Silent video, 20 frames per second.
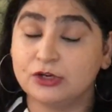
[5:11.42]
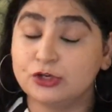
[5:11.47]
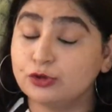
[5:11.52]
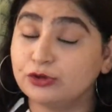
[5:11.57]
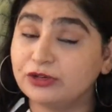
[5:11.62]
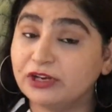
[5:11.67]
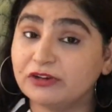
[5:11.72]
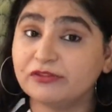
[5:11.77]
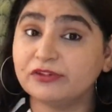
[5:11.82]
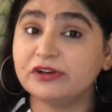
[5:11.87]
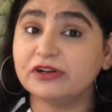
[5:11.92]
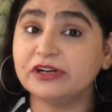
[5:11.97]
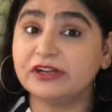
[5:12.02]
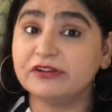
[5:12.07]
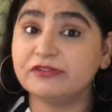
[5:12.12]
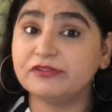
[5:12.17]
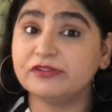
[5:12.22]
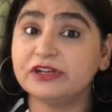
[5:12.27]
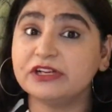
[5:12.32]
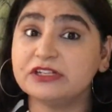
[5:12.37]
You never
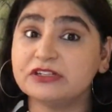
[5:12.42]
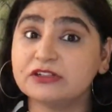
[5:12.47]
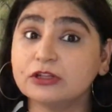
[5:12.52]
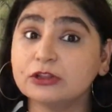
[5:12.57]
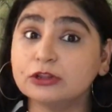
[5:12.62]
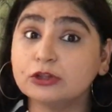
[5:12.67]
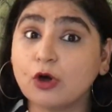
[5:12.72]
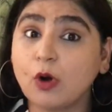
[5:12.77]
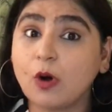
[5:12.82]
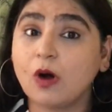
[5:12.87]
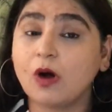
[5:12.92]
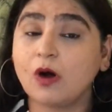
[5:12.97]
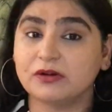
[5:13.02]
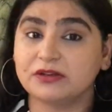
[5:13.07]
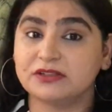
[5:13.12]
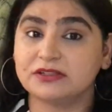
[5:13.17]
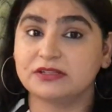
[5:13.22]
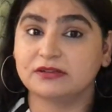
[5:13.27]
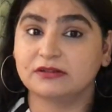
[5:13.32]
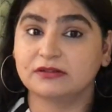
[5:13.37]
give it a
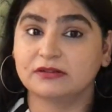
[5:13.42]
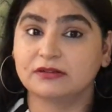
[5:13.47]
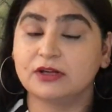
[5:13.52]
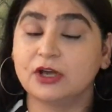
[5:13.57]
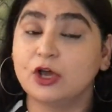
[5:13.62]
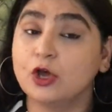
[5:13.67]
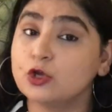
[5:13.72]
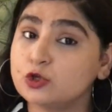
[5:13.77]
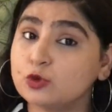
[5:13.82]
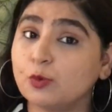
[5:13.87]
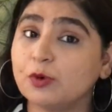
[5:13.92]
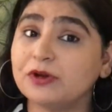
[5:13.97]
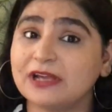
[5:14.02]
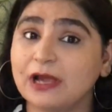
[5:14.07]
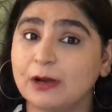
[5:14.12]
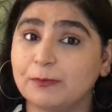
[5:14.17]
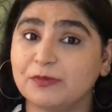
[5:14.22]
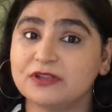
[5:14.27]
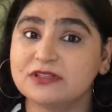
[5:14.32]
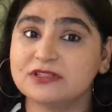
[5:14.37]
thought. So, what
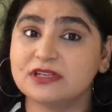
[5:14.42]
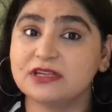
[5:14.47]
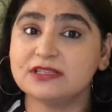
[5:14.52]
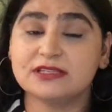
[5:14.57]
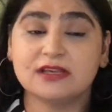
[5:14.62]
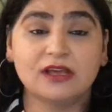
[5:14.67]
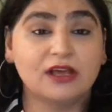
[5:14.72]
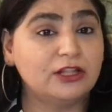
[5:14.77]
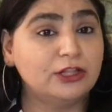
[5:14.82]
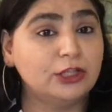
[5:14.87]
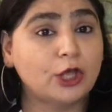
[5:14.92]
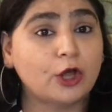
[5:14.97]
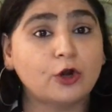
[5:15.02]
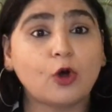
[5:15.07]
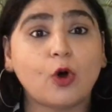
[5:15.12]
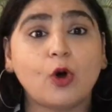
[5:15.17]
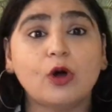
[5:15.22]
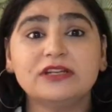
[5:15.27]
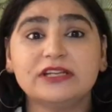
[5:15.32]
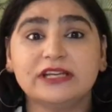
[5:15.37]
happens is they are
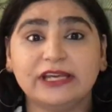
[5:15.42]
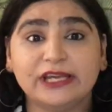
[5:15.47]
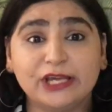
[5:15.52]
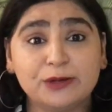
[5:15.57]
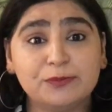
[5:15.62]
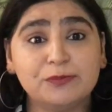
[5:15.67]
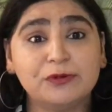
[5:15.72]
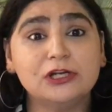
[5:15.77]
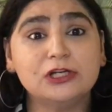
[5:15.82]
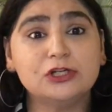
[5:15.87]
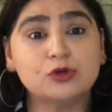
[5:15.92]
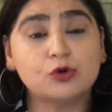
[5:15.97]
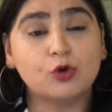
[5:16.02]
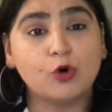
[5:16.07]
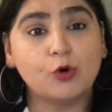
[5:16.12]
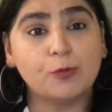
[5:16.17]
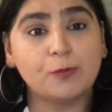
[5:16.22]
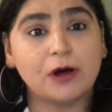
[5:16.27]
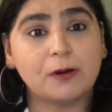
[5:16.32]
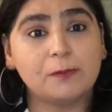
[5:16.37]
not able to
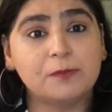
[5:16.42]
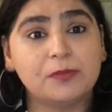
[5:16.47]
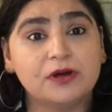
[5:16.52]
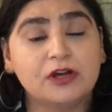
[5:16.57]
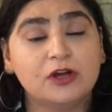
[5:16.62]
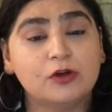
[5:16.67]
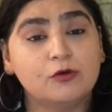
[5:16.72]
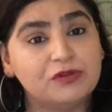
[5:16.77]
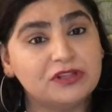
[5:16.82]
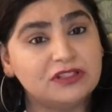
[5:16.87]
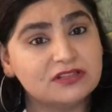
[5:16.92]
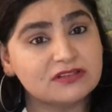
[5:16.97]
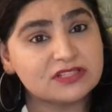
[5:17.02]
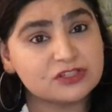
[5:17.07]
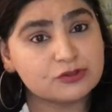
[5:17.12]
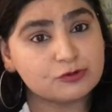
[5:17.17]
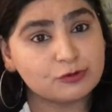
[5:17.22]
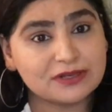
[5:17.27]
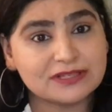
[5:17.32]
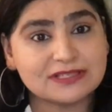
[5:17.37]
cope up with the
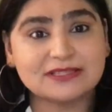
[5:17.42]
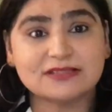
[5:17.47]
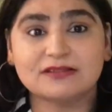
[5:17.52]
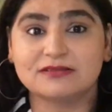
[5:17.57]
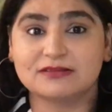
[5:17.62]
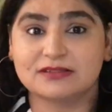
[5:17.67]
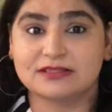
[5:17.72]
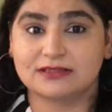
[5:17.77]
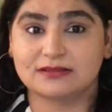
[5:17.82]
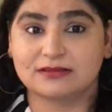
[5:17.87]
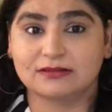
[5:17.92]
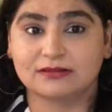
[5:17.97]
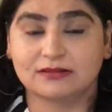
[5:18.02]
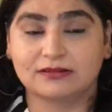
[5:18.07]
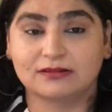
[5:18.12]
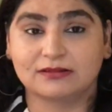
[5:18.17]
stressors.